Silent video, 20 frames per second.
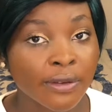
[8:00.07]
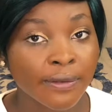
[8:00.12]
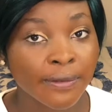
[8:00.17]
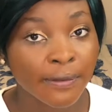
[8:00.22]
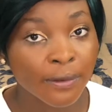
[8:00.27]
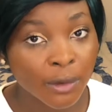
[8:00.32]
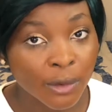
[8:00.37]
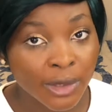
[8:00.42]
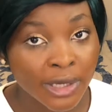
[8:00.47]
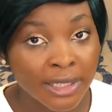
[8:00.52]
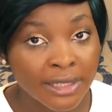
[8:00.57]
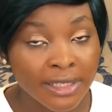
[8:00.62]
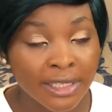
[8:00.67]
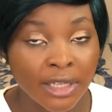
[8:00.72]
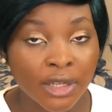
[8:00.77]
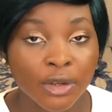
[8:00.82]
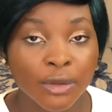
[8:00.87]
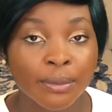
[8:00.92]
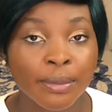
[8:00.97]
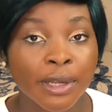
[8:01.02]
fluids,
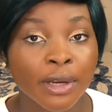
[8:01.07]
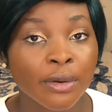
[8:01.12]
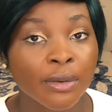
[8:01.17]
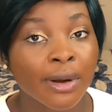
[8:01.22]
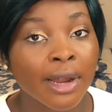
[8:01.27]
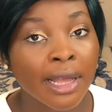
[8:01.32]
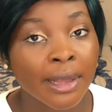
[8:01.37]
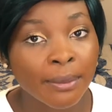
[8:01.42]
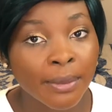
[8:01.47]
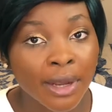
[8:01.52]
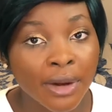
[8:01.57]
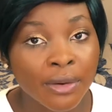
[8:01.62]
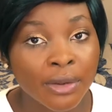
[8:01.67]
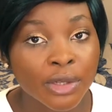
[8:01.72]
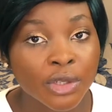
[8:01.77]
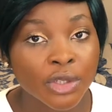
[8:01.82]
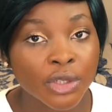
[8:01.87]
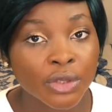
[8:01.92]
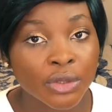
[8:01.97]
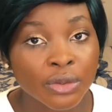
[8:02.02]
it could be
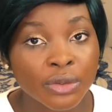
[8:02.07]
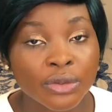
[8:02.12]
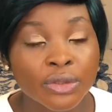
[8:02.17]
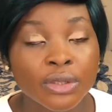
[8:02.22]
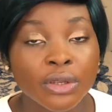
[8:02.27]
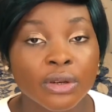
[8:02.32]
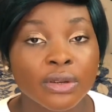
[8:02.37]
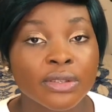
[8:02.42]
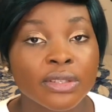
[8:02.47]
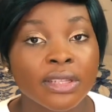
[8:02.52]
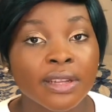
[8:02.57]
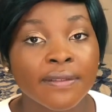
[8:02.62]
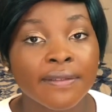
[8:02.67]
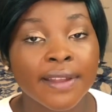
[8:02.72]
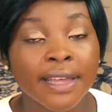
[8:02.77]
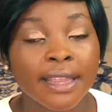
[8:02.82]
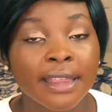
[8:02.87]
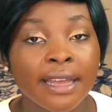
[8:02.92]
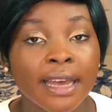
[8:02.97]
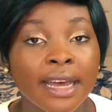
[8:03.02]
cranberry juice or
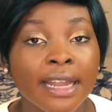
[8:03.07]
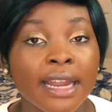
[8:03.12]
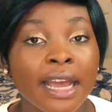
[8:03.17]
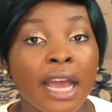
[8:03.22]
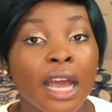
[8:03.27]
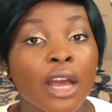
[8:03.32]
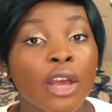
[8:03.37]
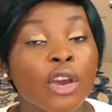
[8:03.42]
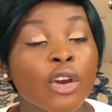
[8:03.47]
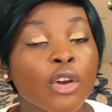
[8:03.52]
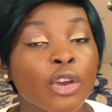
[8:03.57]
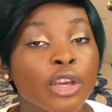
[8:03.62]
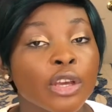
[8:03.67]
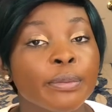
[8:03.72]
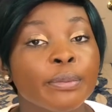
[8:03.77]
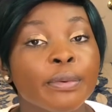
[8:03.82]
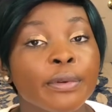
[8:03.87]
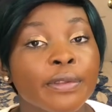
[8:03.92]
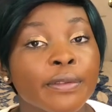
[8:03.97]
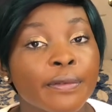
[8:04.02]
stuff like that, or you
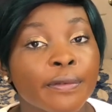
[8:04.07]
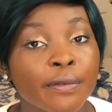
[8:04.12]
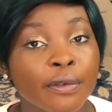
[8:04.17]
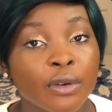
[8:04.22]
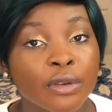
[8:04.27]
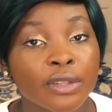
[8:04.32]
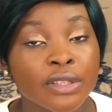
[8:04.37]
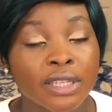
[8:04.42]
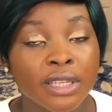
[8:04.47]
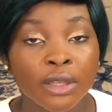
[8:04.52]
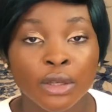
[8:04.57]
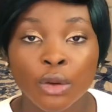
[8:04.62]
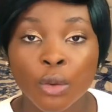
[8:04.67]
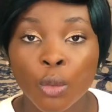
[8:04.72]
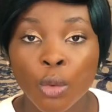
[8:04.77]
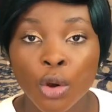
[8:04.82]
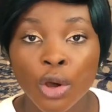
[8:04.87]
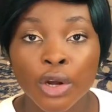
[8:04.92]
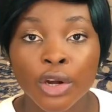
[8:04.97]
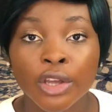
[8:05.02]
could put fruits in your
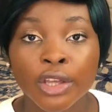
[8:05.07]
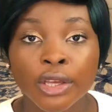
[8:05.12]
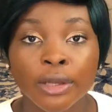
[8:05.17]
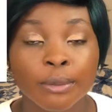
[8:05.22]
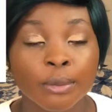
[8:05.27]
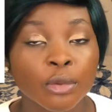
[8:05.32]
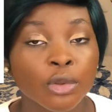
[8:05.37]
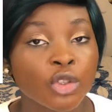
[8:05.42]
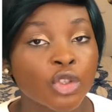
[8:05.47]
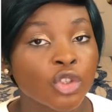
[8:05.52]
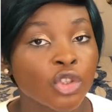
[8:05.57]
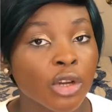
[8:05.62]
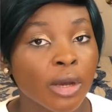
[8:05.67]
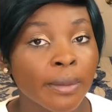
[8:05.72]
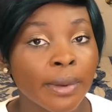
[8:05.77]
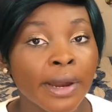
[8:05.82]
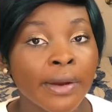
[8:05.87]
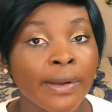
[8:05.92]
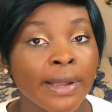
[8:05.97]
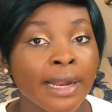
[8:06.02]
water. You could put
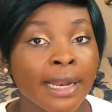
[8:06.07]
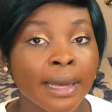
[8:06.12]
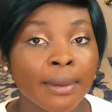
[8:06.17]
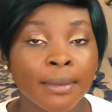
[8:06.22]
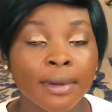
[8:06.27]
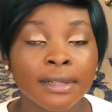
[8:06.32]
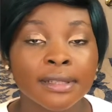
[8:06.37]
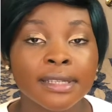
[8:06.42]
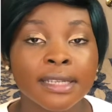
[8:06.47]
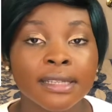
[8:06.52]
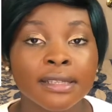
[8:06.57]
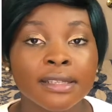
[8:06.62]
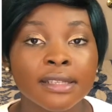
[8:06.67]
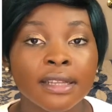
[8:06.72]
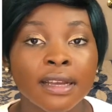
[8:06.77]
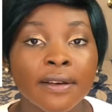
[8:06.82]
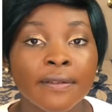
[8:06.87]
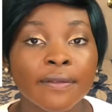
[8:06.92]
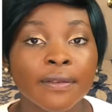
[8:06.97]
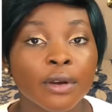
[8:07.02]
strawberry, lemons and
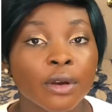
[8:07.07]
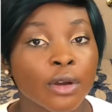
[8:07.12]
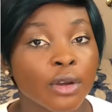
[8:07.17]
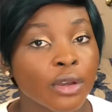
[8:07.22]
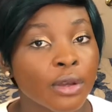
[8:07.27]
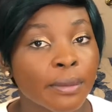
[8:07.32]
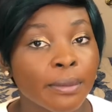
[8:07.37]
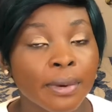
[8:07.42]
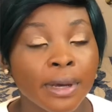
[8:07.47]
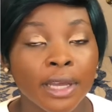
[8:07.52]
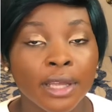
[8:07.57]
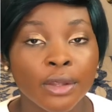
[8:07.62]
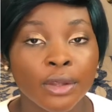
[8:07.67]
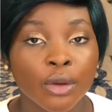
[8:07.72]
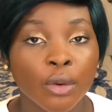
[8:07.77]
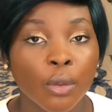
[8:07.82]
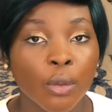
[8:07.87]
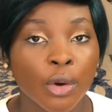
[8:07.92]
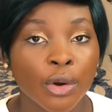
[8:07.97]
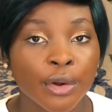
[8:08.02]
stuff, cucumber in
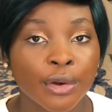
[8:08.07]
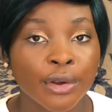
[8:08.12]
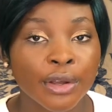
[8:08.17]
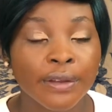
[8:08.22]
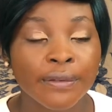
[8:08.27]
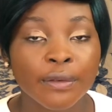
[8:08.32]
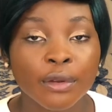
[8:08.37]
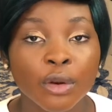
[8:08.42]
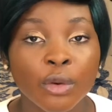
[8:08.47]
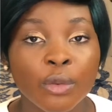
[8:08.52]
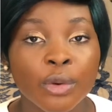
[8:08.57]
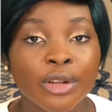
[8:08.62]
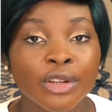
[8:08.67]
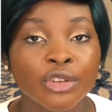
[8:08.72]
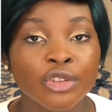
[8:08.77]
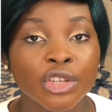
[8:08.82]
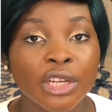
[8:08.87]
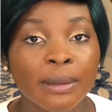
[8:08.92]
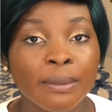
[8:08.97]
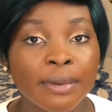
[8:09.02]
your water if you don't want
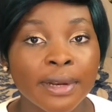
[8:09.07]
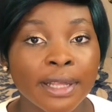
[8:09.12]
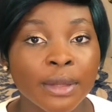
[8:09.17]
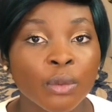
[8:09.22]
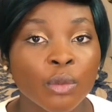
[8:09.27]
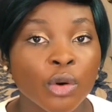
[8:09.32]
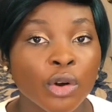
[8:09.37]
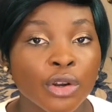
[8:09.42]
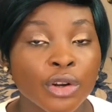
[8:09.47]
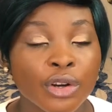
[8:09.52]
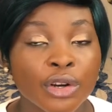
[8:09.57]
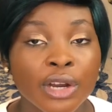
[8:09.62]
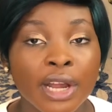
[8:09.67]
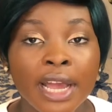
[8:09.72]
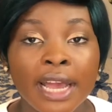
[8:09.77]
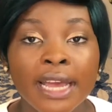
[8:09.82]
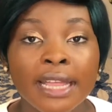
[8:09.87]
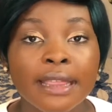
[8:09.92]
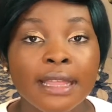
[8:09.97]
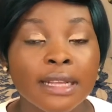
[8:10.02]
to drink plain water.
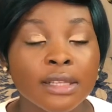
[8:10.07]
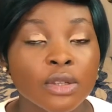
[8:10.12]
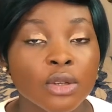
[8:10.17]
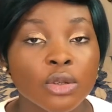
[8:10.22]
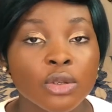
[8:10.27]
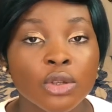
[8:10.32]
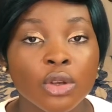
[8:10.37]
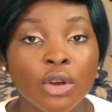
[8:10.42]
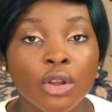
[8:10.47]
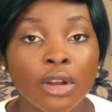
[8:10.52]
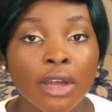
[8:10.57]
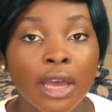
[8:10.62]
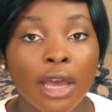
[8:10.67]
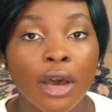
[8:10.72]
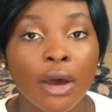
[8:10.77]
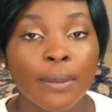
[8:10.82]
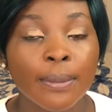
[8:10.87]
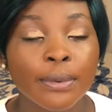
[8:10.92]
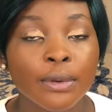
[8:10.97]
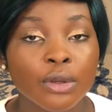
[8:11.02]
That's also going to
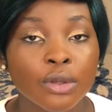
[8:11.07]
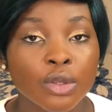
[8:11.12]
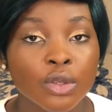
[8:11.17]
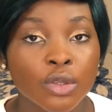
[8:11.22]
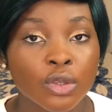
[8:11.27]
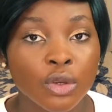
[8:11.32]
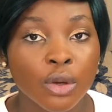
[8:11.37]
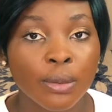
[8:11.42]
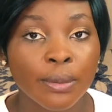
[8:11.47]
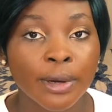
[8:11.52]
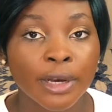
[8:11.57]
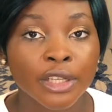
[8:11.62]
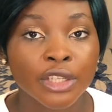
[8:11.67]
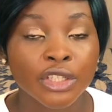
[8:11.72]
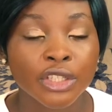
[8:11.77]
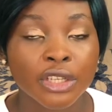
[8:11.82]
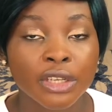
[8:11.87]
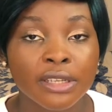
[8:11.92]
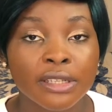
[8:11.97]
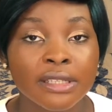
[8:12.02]
help you so
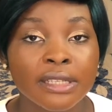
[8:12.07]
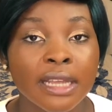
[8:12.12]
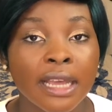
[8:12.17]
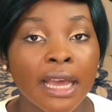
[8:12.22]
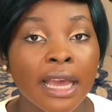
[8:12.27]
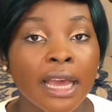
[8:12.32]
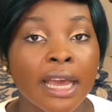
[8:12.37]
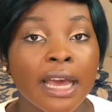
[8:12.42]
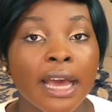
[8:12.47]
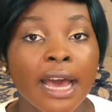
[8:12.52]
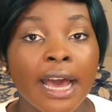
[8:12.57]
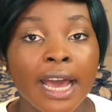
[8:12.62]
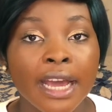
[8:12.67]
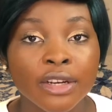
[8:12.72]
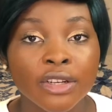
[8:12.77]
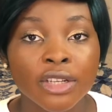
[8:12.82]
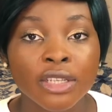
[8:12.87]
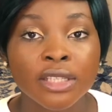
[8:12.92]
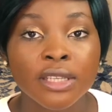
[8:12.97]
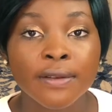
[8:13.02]
much, because
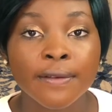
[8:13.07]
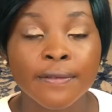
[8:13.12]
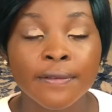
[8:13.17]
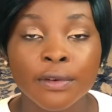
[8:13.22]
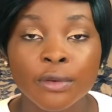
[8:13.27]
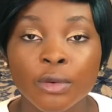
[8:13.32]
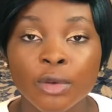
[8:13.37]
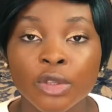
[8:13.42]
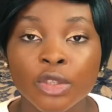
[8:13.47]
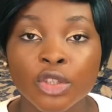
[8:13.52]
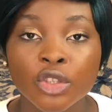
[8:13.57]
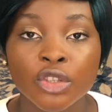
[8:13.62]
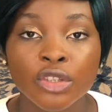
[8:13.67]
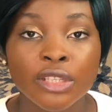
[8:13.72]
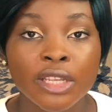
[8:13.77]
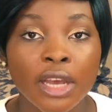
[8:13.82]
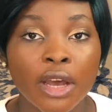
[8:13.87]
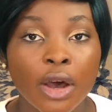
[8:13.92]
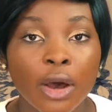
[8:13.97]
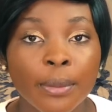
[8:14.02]
hydrating fluids
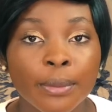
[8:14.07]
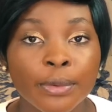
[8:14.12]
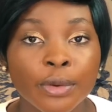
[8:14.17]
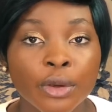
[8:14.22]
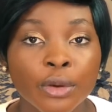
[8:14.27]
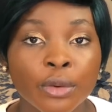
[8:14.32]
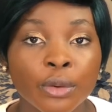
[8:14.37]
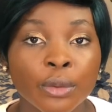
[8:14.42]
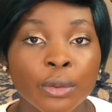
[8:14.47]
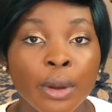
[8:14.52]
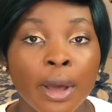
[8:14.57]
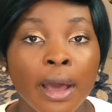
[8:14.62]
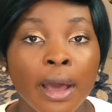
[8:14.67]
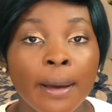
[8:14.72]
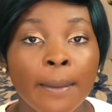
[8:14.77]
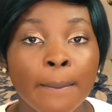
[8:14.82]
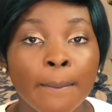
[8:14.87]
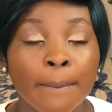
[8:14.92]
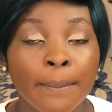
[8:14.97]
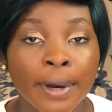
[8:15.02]
just help your
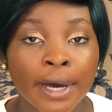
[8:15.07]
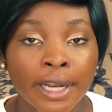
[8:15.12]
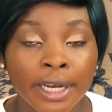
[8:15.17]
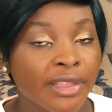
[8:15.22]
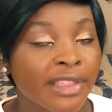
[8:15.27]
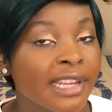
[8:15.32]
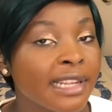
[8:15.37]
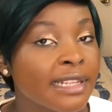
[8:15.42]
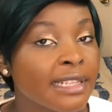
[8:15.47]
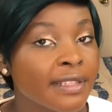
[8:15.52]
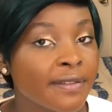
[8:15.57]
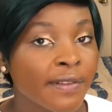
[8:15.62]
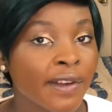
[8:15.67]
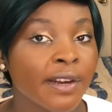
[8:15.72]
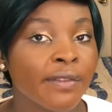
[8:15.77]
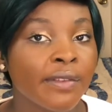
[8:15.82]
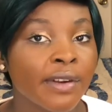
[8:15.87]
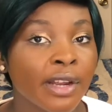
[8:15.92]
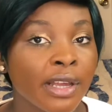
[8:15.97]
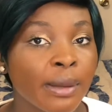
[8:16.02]
body. That is
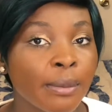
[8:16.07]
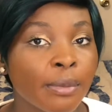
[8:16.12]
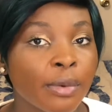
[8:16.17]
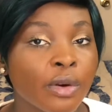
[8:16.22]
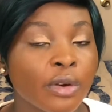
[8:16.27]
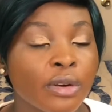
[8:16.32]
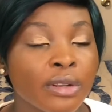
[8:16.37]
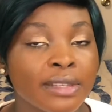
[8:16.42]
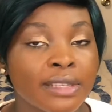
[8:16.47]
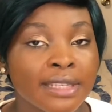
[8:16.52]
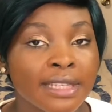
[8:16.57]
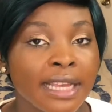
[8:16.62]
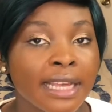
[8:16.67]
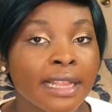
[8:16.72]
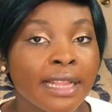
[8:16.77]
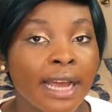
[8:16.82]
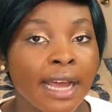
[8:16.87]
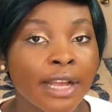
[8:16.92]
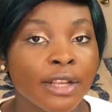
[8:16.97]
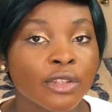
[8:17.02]
very important.
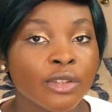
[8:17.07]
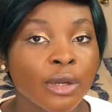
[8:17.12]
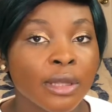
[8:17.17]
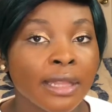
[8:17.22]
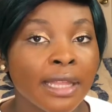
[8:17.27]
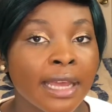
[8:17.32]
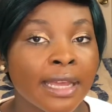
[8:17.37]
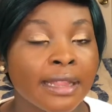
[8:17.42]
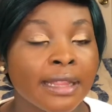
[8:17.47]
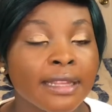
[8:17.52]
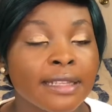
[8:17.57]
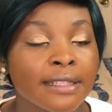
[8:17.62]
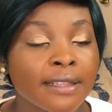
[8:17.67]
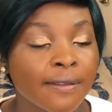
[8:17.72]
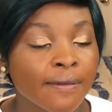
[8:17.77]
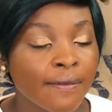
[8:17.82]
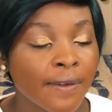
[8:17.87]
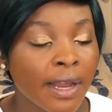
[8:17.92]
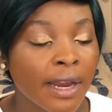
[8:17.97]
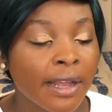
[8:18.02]
Staying hydrated is
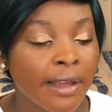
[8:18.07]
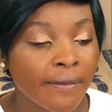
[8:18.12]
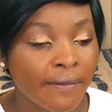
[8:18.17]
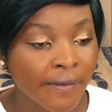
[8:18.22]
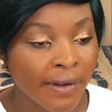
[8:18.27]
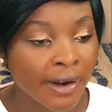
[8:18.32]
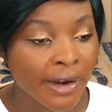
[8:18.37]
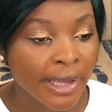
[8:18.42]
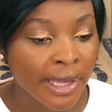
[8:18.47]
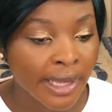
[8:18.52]
very